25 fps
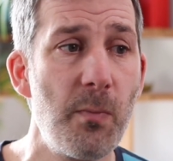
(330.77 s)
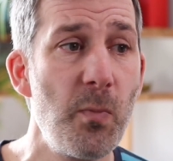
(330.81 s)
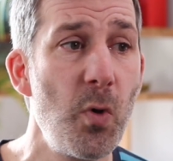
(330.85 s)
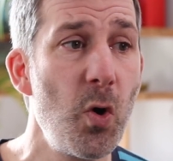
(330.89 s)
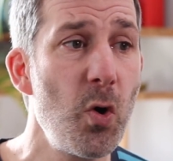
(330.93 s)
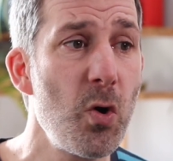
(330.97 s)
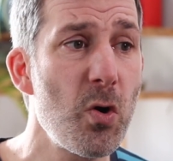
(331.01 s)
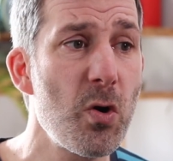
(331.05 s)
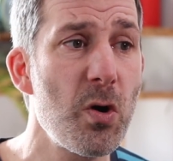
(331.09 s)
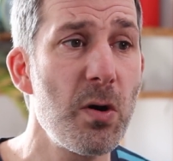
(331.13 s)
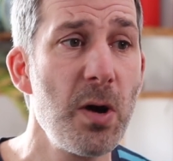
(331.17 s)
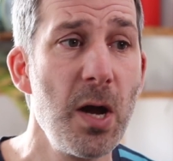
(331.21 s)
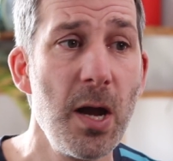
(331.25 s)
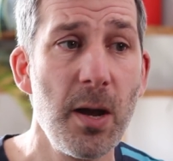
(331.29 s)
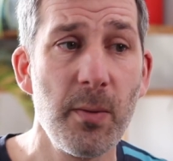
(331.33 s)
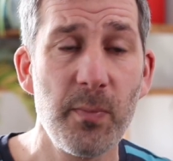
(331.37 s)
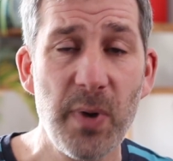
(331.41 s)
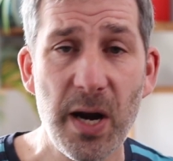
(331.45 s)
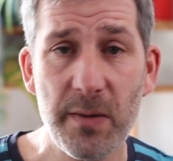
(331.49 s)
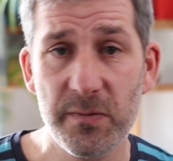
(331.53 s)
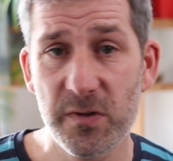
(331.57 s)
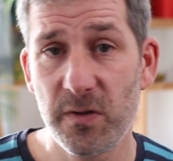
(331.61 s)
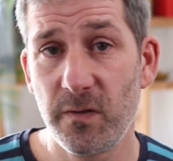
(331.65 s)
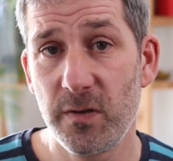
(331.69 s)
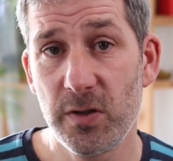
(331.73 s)
Or
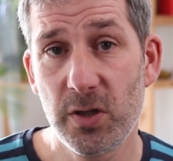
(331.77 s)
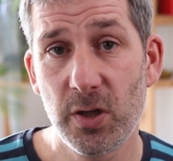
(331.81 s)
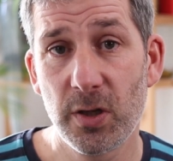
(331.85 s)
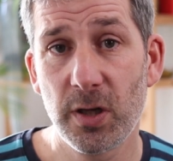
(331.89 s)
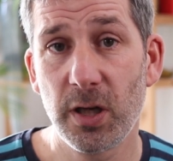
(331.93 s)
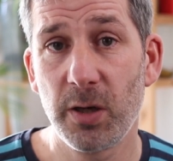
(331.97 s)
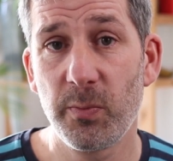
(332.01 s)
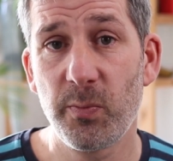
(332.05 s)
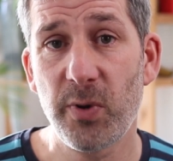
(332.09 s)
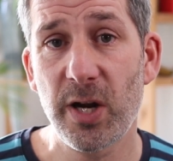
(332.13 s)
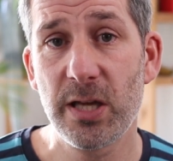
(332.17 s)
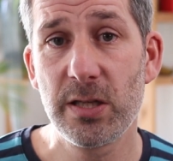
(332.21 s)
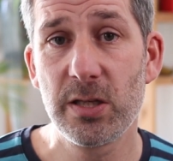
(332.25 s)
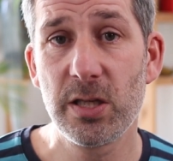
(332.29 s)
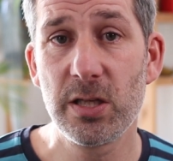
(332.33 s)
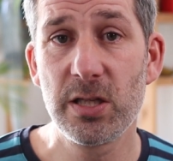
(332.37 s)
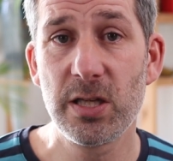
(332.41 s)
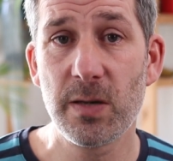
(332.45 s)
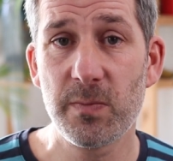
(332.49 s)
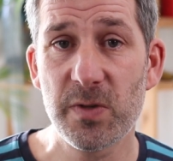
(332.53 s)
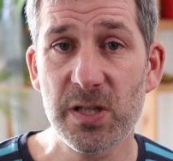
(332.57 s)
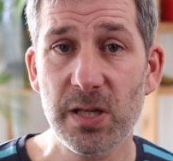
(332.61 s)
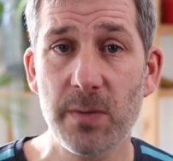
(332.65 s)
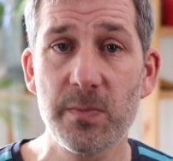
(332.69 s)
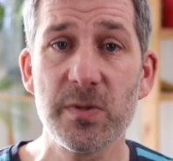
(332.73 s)
perhaps if you're doing an
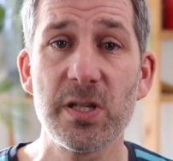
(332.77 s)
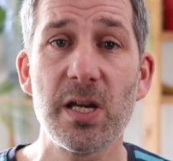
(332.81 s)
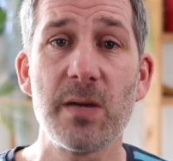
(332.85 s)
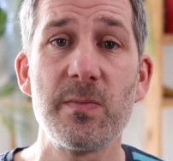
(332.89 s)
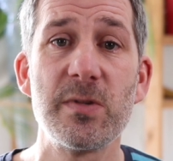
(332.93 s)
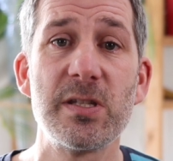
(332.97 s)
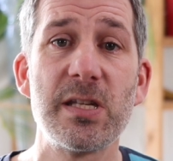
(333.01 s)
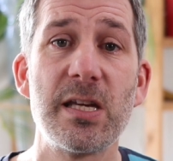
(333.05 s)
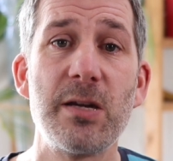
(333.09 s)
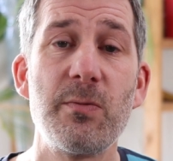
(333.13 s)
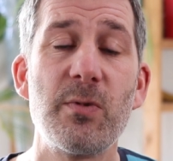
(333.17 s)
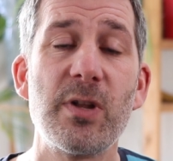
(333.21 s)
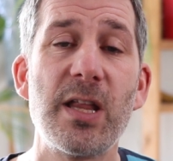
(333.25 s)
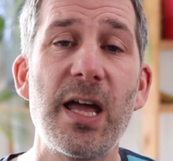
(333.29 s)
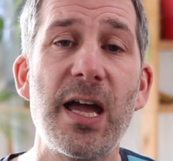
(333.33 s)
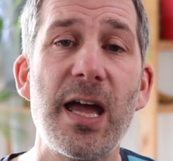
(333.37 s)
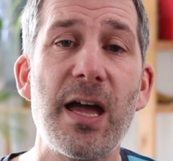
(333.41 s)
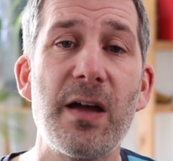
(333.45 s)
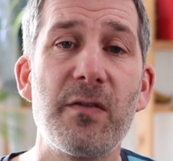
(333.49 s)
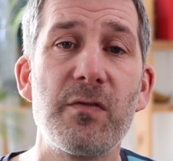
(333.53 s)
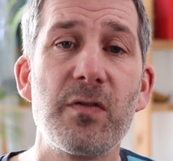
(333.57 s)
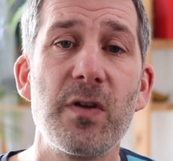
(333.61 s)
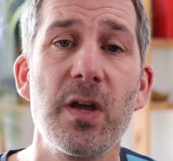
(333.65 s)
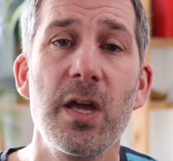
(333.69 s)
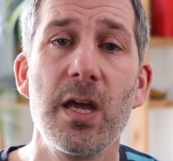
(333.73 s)
apprenticeship, sometimes they will
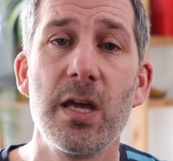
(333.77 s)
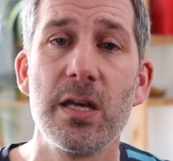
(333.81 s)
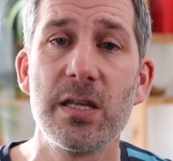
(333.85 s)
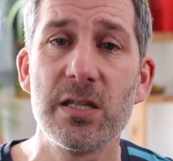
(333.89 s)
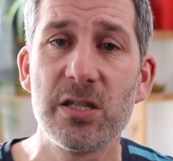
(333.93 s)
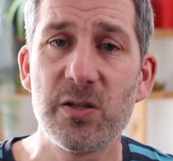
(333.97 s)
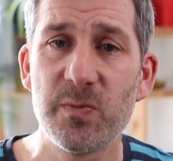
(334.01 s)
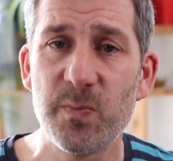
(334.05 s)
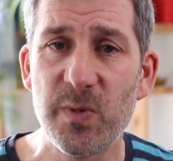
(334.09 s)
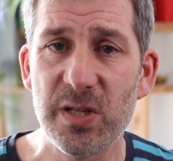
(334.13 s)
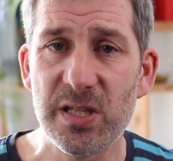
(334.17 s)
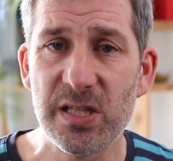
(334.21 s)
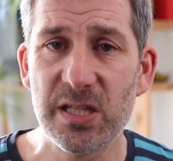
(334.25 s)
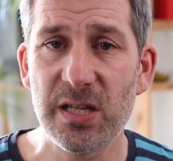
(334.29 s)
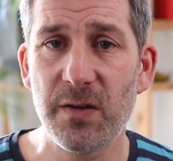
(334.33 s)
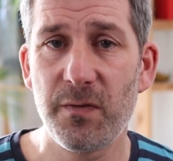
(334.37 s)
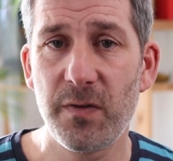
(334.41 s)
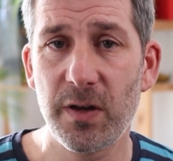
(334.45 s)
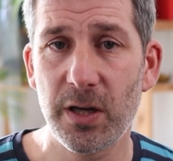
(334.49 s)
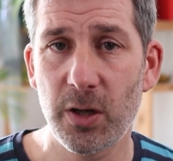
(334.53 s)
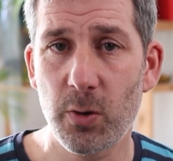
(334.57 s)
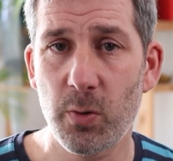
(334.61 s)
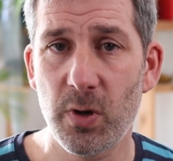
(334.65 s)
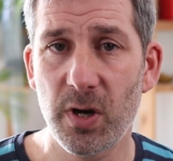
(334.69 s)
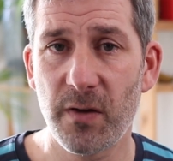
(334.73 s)
have
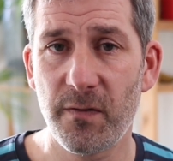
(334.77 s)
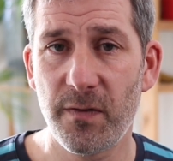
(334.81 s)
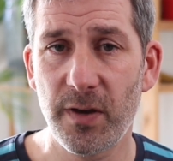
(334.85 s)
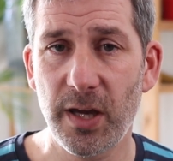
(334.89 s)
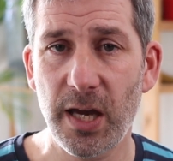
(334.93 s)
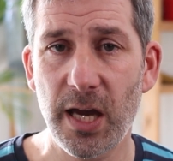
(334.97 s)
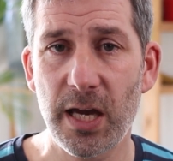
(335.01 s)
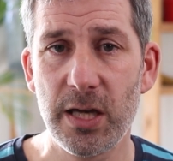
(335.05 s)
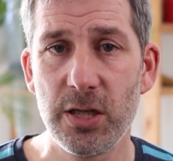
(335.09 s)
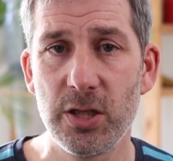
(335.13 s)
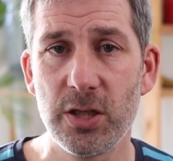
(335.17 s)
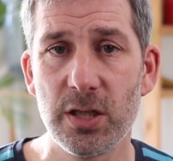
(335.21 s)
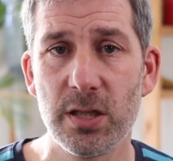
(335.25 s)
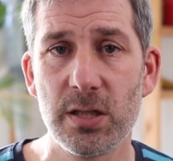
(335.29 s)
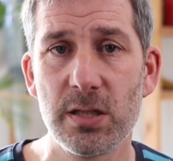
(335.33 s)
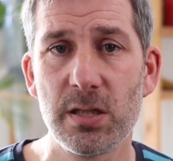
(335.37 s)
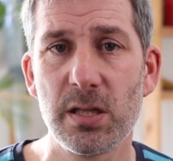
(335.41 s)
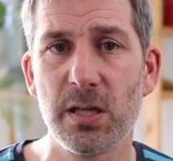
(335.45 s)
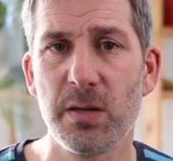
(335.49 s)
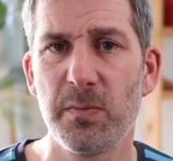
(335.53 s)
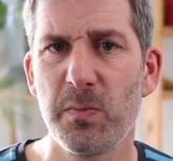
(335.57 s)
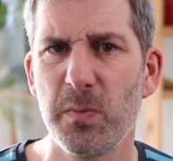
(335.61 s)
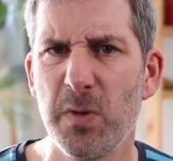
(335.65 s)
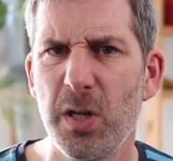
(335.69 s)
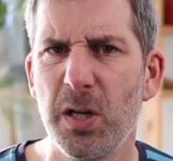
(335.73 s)
specific
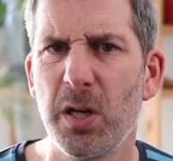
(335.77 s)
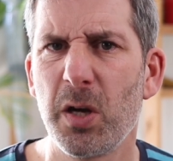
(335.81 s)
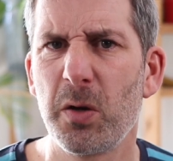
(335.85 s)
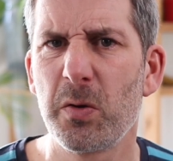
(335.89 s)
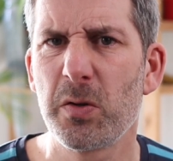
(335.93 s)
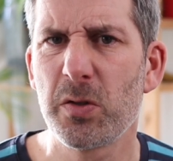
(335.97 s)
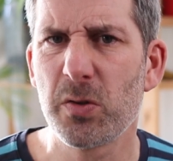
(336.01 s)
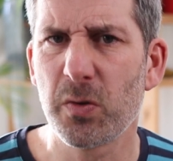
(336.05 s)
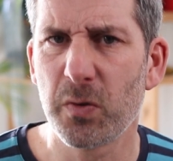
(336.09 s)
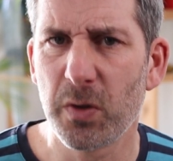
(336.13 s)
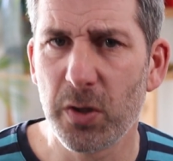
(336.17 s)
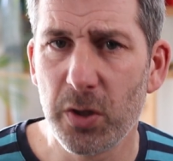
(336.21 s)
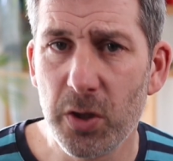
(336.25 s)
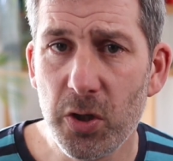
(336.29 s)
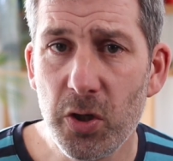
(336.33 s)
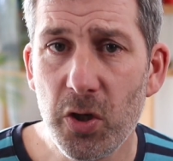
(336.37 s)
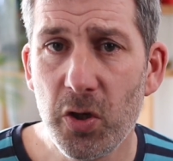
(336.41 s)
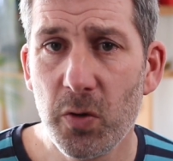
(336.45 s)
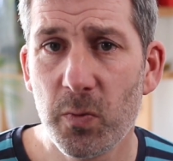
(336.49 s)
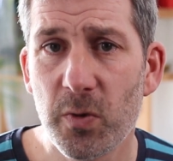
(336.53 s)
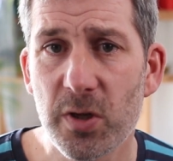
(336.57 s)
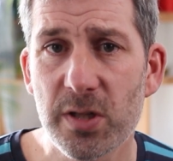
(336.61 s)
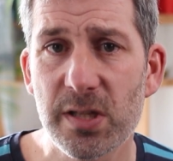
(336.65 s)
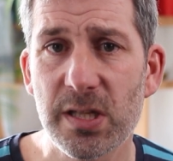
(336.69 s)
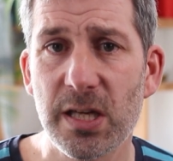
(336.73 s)
qualifications, you know, sort of
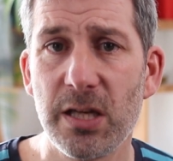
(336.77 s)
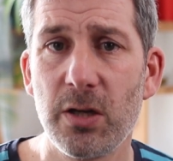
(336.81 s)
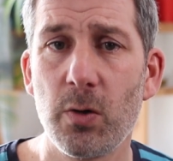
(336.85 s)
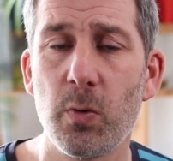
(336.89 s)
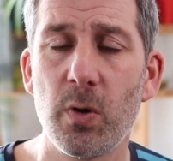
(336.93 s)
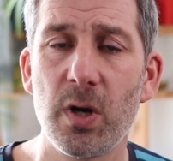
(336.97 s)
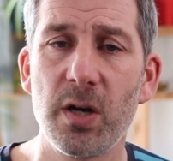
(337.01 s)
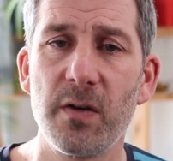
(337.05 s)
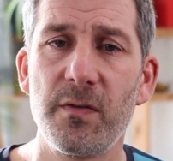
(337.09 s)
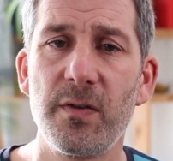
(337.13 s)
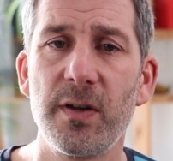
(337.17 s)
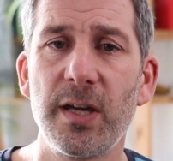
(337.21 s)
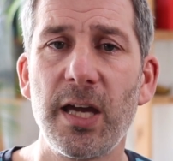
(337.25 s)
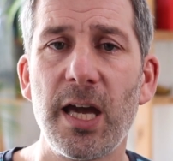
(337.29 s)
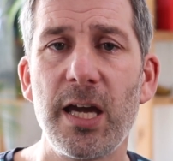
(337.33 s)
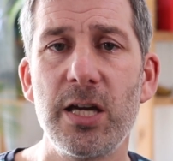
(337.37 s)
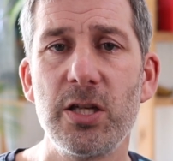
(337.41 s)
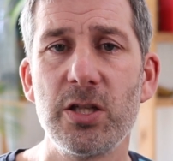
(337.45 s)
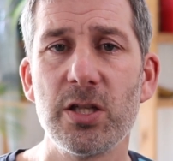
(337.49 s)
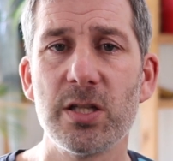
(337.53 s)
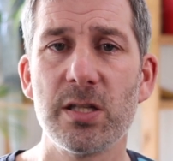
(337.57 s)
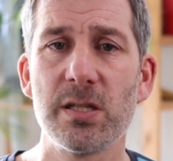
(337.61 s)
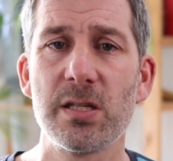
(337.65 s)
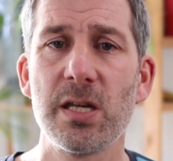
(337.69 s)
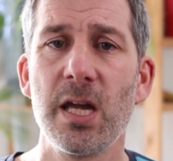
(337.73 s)
numeracy
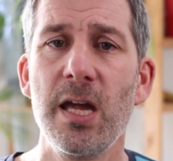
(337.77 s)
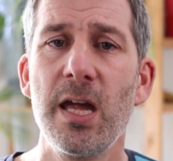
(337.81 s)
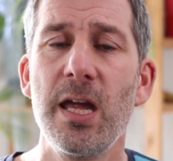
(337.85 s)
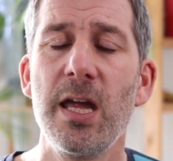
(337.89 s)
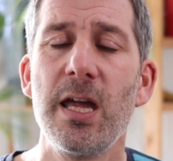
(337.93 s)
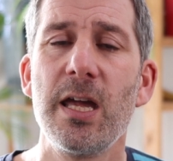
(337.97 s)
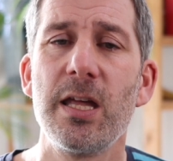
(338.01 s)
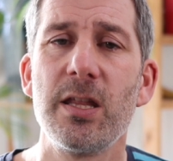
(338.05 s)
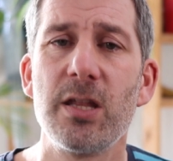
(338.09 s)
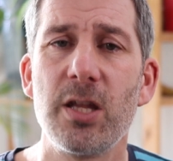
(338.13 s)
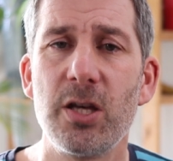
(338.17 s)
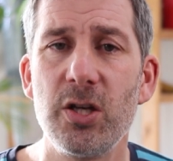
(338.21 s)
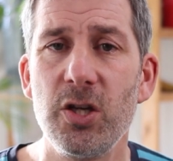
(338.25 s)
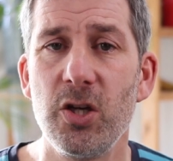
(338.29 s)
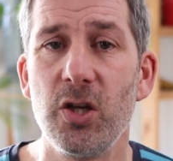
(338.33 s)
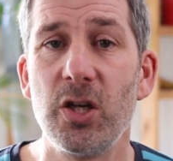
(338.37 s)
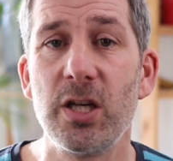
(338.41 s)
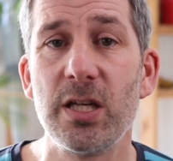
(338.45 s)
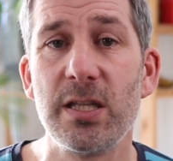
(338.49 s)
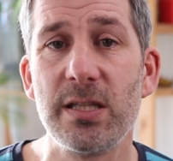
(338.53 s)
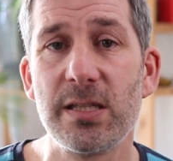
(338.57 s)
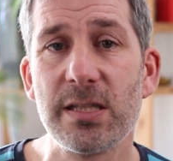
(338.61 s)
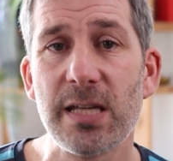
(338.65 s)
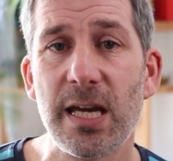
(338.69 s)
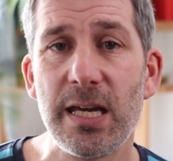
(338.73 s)
qualifications that you
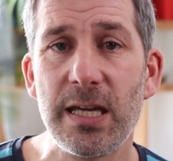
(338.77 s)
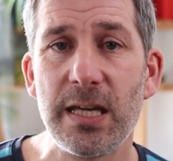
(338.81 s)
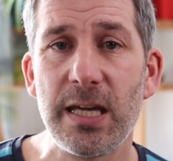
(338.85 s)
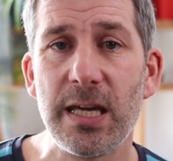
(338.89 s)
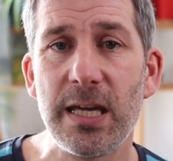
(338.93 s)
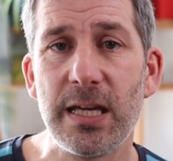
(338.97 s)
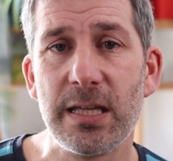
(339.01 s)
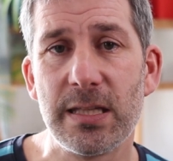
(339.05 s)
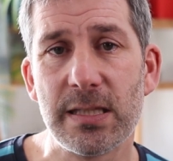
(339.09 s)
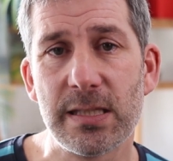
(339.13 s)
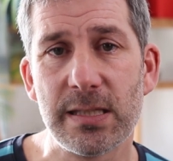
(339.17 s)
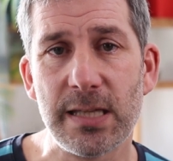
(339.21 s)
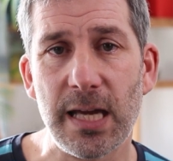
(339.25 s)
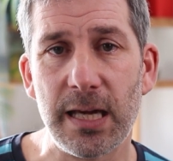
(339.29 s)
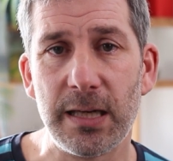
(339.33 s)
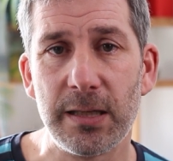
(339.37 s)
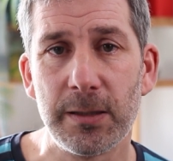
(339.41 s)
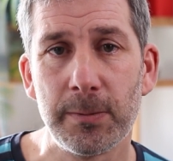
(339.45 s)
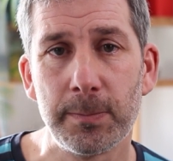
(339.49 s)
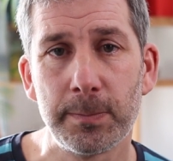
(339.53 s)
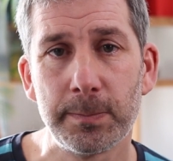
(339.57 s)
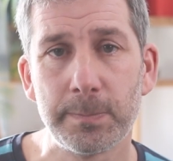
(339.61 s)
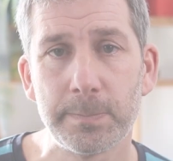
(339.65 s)
can take instead.